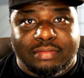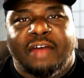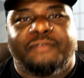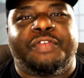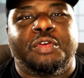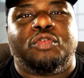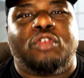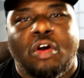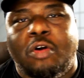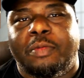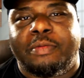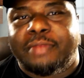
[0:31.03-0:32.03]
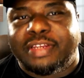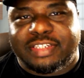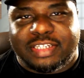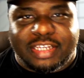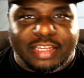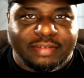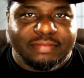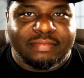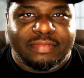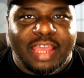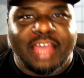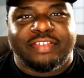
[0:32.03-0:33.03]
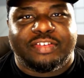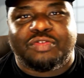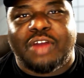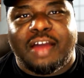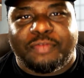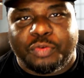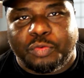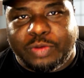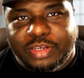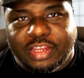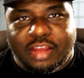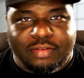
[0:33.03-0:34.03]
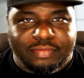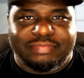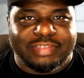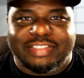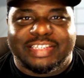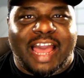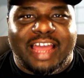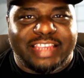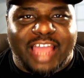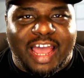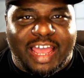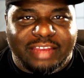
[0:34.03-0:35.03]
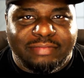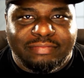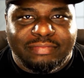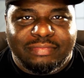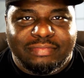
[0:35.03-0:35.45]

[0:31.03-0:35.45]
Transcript: A funeral home in Michigan has a drive-thru window. This guy died.